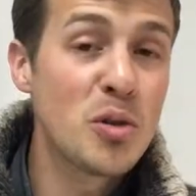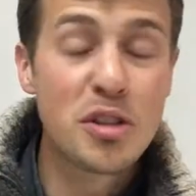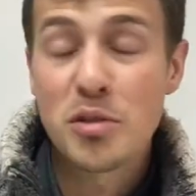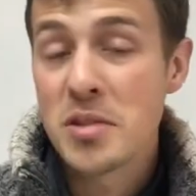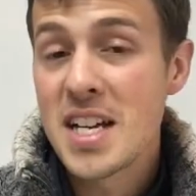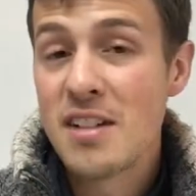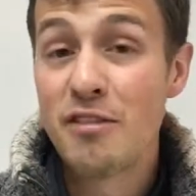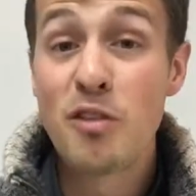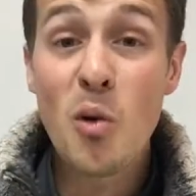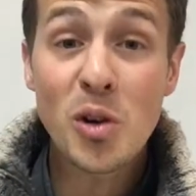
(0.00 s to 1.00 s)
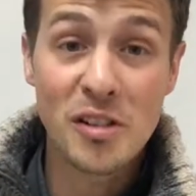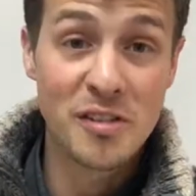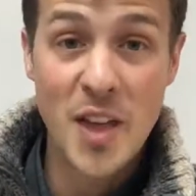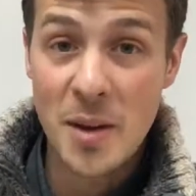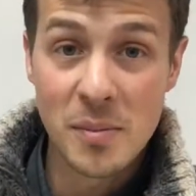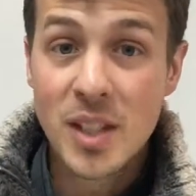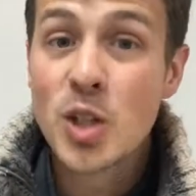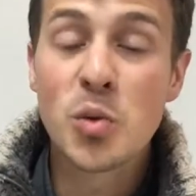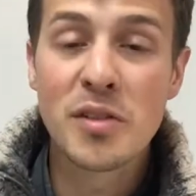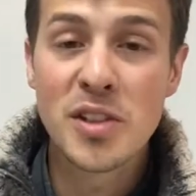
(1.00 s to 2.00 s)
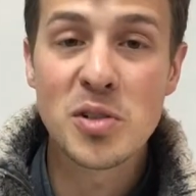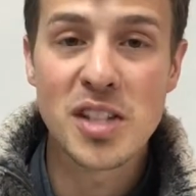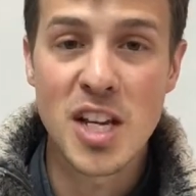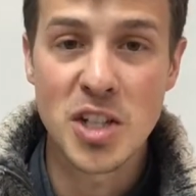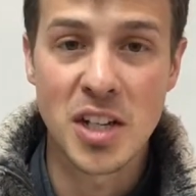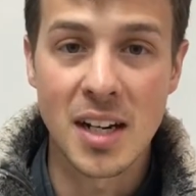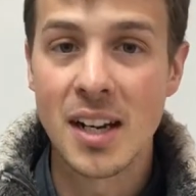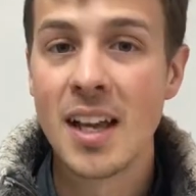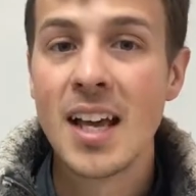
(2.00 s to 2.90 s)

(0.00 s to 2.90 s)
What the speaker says: 3, 4 of them in your review session.